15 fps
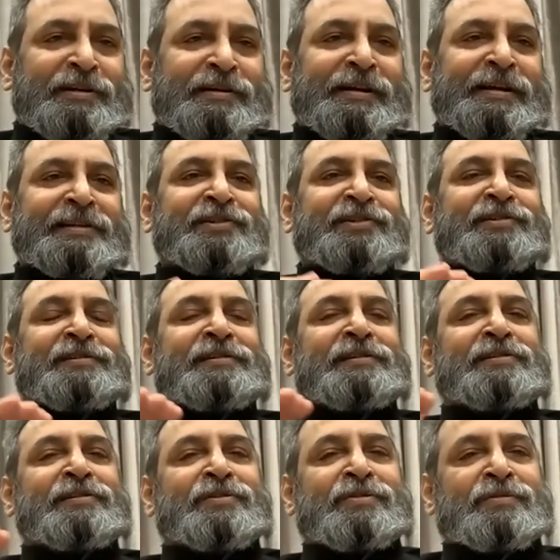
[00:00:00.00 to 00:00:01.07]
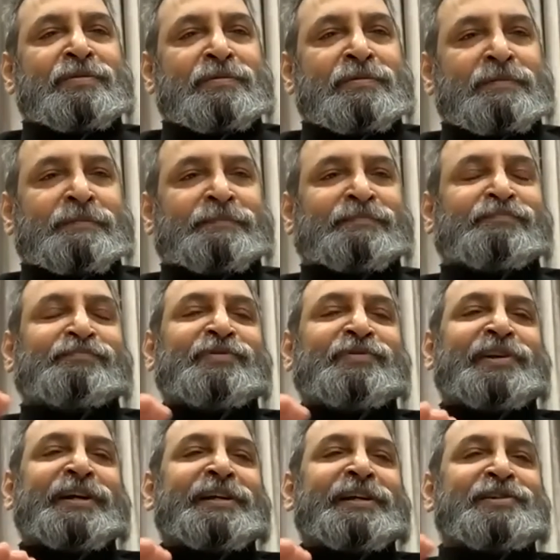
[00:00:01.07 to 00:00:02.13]
rational to
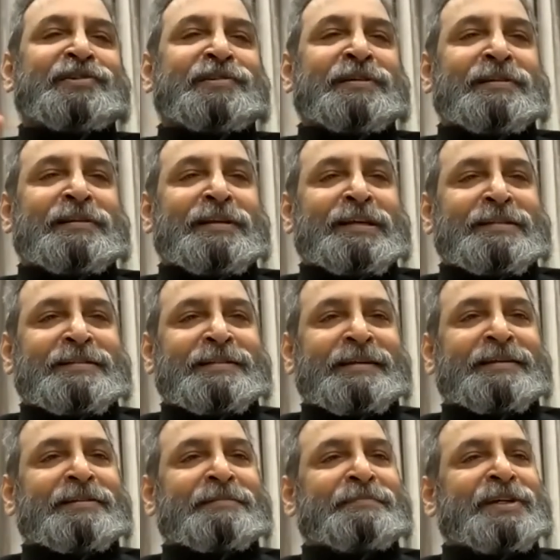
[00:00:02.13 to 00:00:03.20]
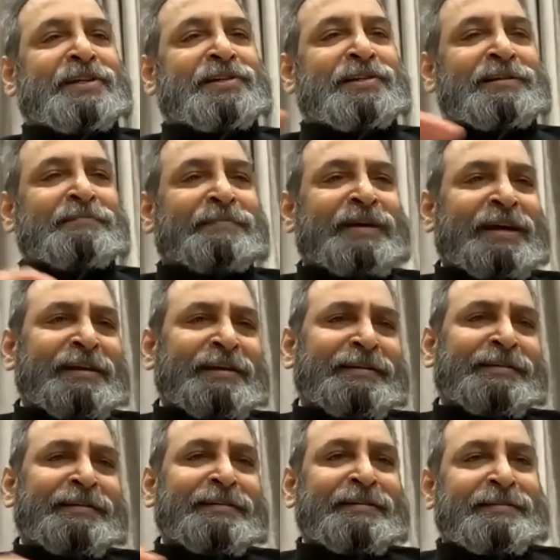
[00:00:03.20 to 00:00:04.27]
traditional and sentimental. Many
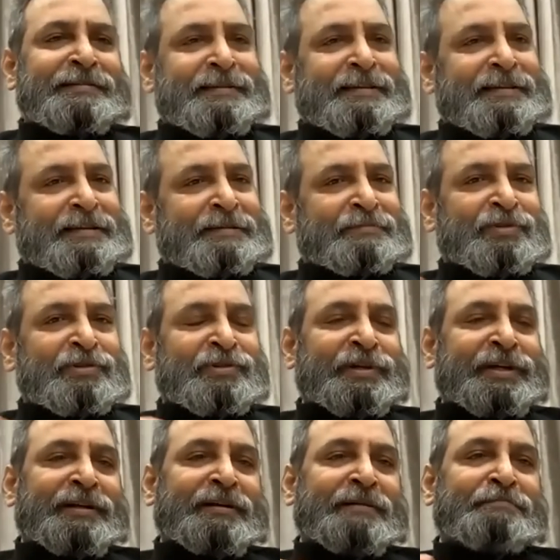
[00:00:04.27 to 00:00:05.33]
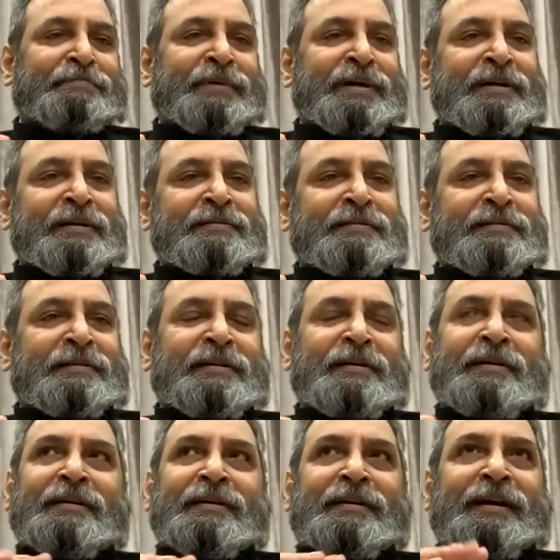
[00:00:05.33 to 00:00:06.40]
things they are able to encompass,
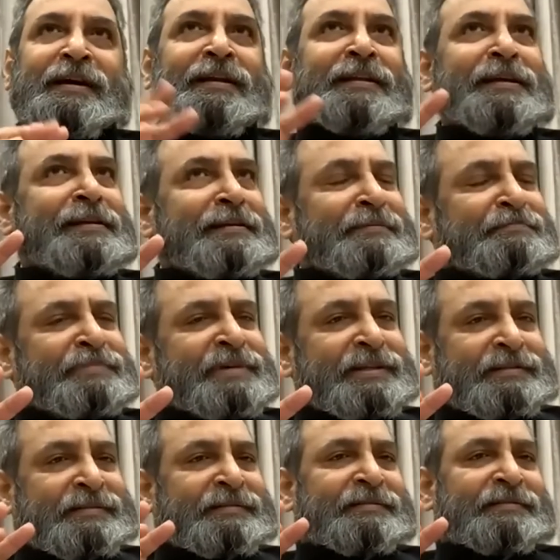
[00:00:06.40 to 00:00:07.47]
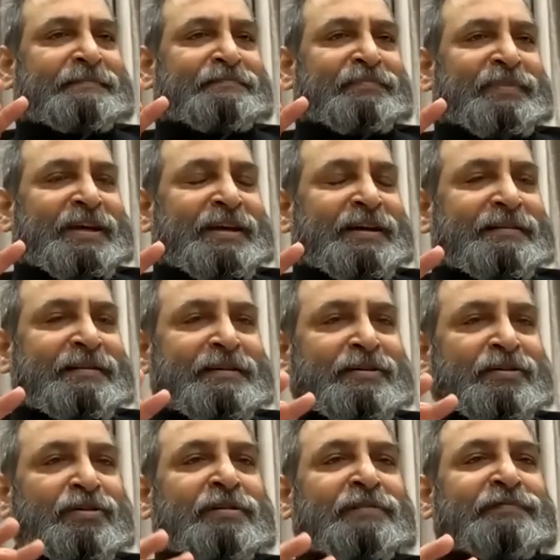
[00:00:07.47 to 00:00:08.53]
and they are at peace and they are
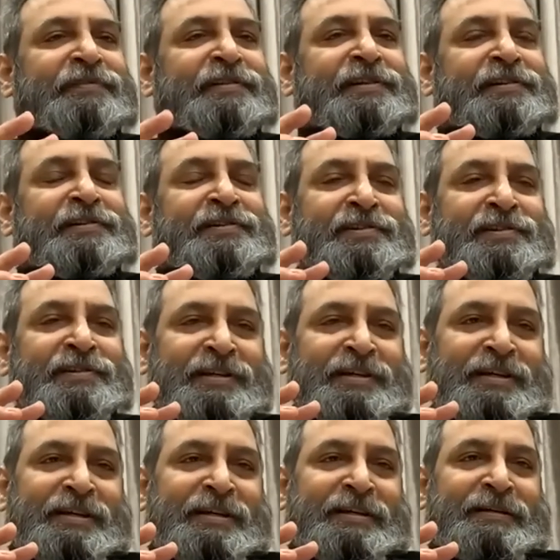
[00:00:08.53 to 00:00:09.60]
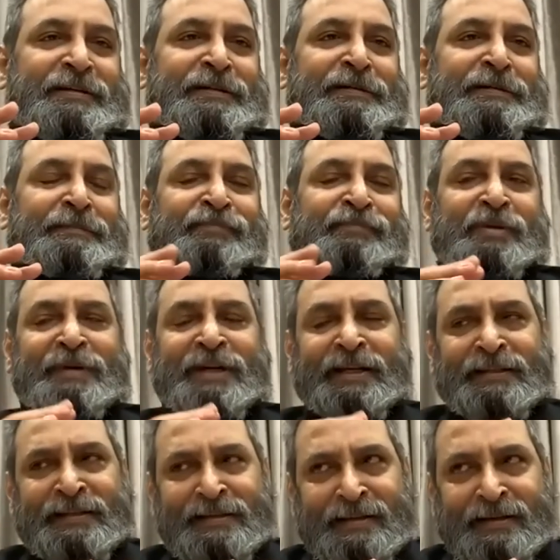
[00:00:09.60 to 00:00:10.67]
confident. But I
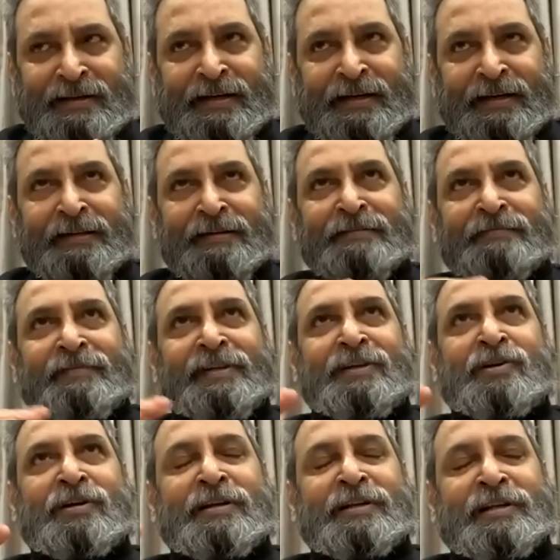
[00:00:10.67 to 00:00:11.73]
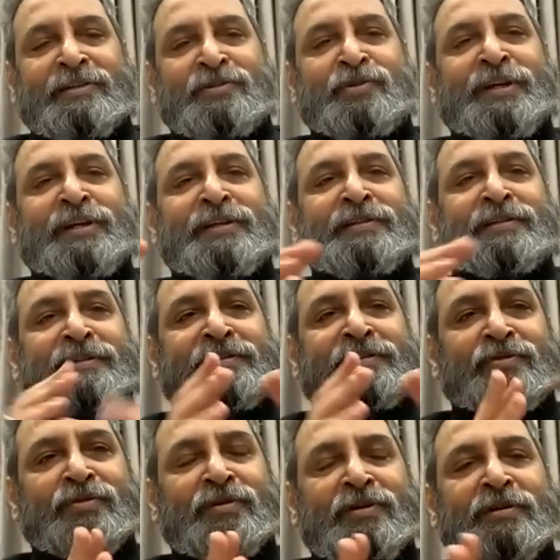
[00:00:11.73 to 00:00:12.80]
think the higher we got educated,
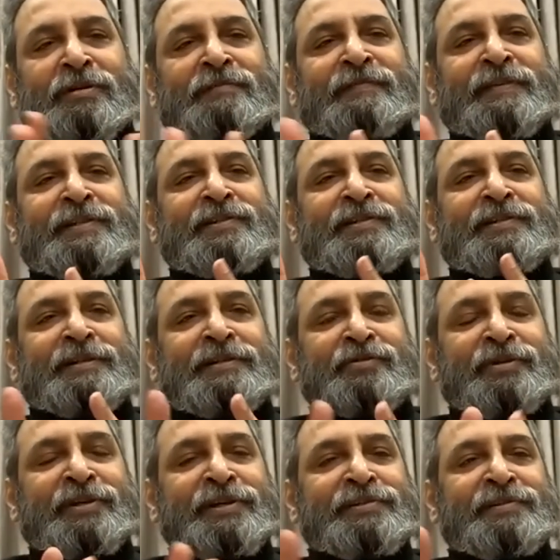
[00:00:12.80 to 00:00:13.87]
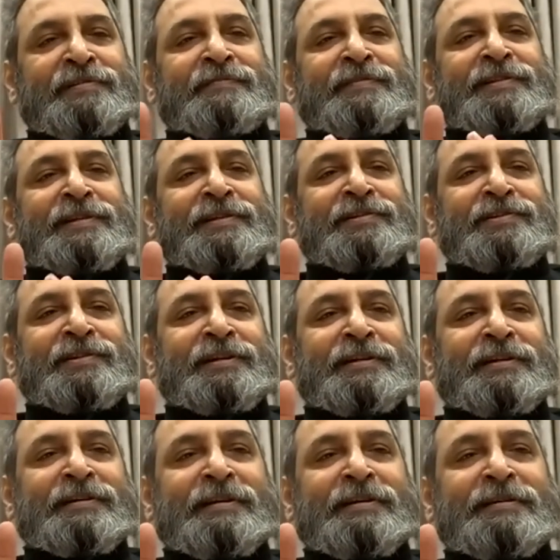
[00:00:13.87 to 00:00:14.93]
so-called Western education, which has
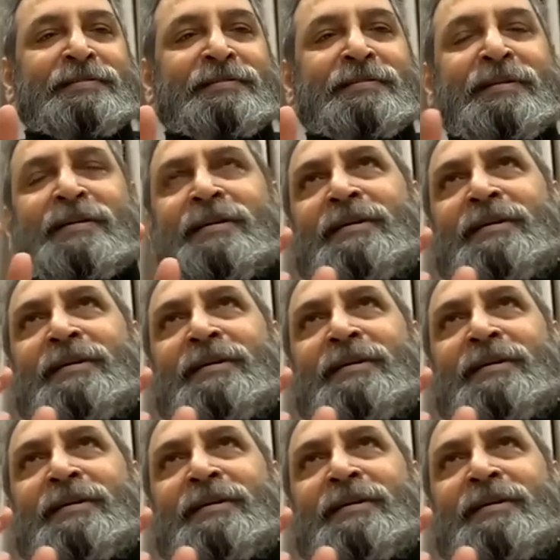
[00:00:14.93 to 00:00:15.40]
taken us,